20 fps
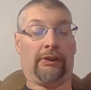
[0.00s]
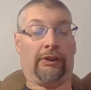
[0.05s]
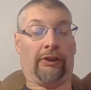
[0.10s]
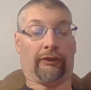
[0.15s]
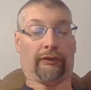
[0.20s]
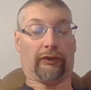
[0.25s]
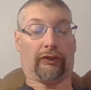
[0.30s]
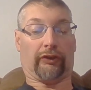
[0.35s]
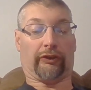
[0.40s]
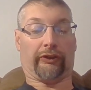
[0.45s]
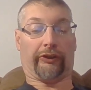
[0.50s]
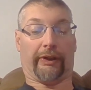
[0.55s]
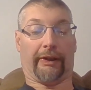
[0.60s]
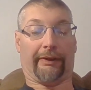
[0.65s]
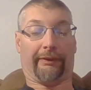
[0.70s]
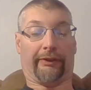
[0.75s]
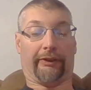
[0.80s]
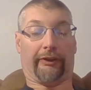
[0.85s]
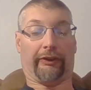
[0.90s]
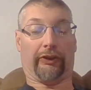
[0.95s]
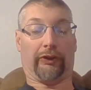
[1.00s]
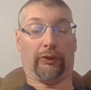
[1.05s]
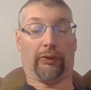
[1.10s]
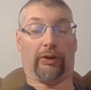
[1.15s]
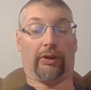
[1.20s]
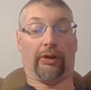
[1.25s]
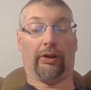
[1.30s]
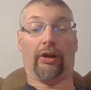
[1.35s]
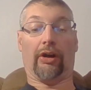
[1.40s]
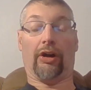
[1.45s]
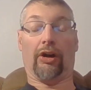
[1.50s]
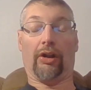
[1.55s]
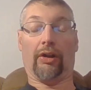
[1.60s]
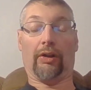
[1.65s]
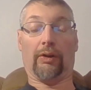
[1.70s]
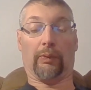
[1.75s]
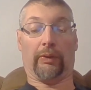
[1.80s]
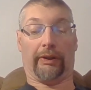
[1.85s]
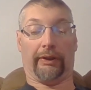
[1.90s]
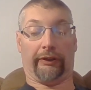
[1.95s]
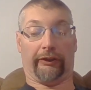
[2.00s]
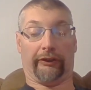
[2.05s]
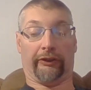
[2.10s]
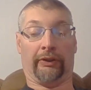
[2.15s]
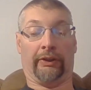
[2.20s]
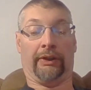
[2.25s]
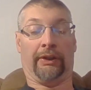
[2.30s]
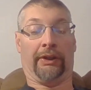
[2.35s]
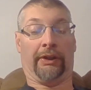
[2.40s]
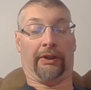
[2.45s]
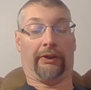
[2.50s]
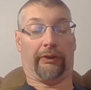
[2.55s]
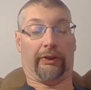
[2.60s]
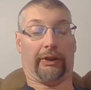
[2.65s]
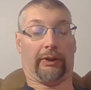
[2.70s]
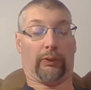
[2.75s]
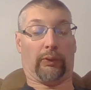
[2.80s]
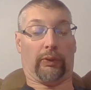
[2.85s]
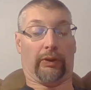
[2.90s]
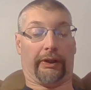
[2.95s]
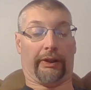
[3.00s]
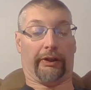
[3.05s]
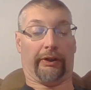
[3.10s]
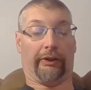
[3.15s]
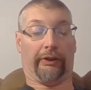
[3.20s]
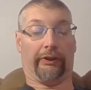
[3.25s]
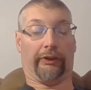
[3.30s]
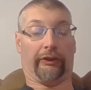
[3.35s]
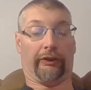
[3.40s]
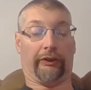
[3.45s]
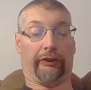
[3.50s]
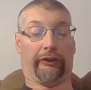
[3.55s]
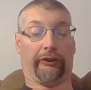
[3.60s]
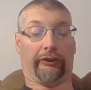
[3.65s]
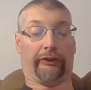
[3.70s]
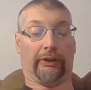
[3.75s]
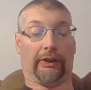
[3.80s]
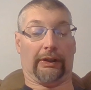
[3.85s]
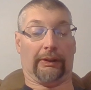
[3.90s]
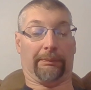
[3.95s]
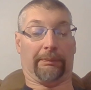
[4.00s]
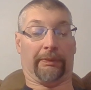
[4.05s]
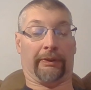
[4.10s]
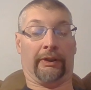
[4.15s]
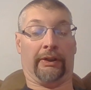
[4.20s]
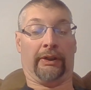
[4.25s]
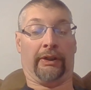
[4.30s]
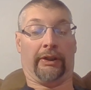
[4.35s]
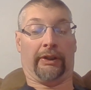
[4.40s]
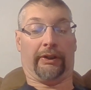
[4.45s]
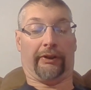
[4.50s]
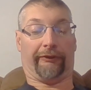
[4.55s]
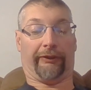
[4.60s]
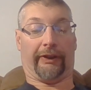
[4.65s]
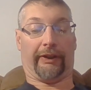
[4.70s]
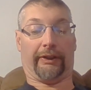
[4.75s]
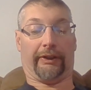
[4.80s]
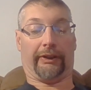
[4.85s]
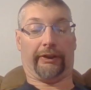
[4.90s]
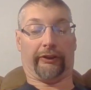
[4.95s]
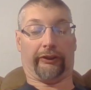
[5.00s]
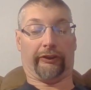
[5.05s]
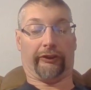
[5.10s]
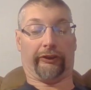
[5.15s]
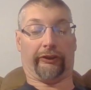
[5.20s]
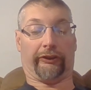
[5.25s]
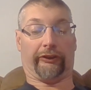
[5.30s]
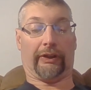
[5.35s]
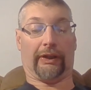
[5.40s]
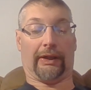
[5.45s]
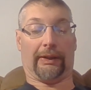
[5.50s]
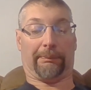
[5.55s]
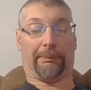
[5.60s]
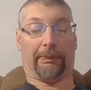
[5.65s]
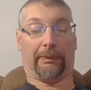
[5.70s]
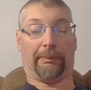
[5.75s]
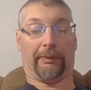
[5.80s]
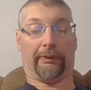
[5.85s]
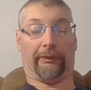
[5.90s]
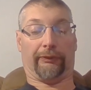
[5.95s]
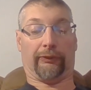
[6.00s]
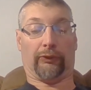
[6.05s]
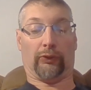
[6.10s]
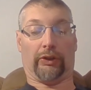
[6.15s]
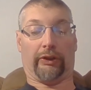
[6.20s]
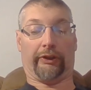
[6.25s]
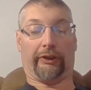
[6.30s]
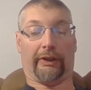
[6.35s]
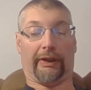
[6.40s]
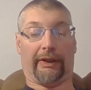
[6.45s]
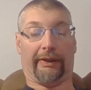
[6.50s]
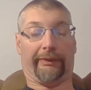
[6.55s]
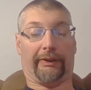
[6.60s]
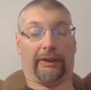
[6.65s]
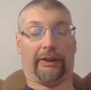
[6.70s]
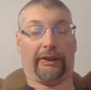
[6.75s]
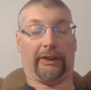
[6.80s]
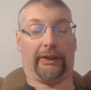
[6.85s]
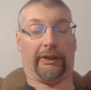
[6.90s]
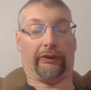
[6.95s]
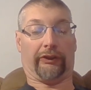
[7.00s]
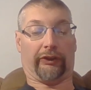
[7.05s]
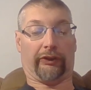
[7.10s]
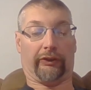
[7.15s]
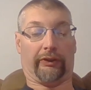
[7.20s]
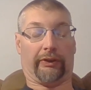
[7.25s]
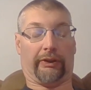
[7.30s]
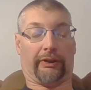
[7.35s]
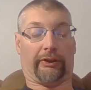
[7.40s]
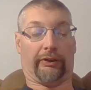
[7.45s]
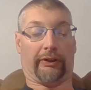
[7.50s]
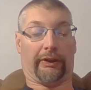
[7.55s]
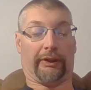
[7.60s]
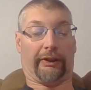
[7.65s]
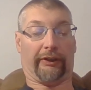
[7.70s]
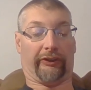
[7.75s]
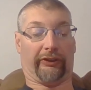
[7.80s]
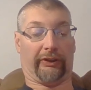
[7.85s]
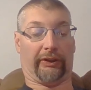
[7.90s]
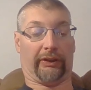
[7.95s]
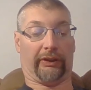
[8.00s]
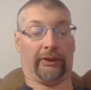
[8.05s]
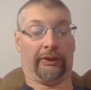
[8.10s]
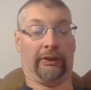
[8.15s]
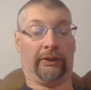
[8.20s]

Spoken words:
For drivers who are always required to stop, failing to stop before driving into the crossing,